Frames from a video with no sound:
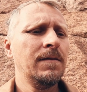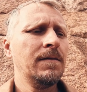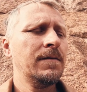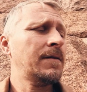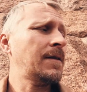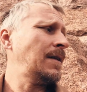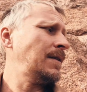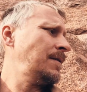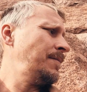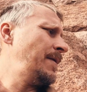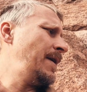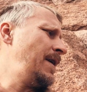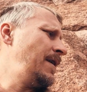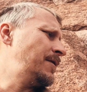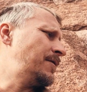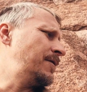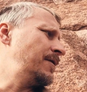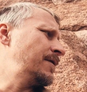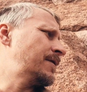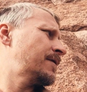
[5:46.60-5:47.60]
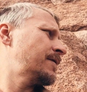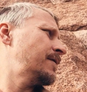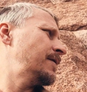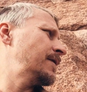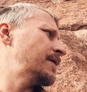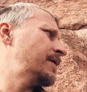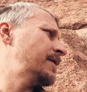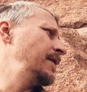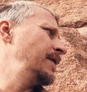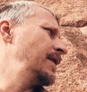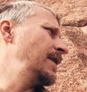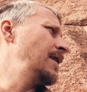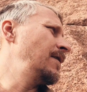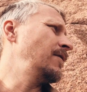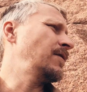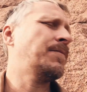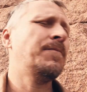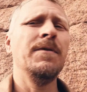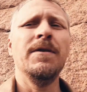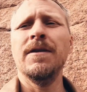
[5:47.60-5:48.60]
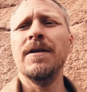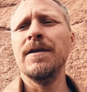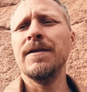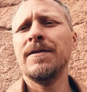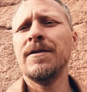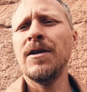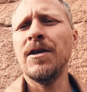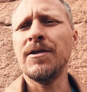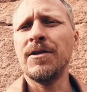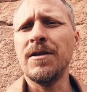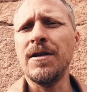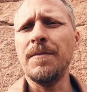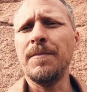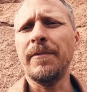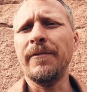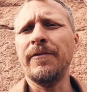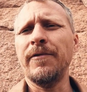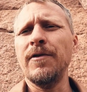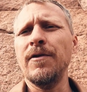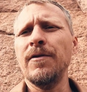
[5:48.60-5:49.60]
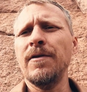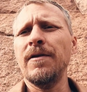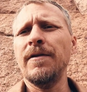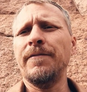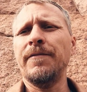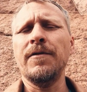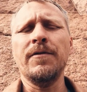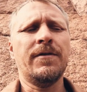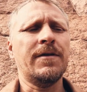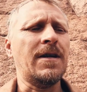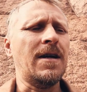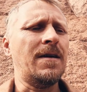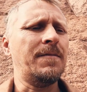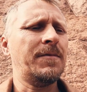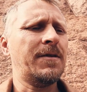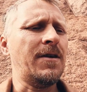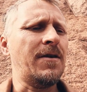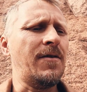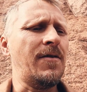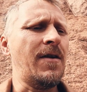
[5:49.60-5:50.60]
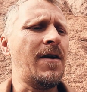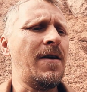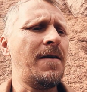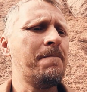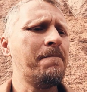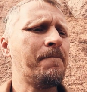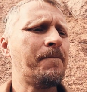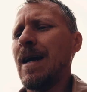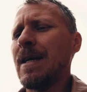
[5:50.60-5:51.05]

it's got some age, this thing. I know it's been touched up a few times here and there.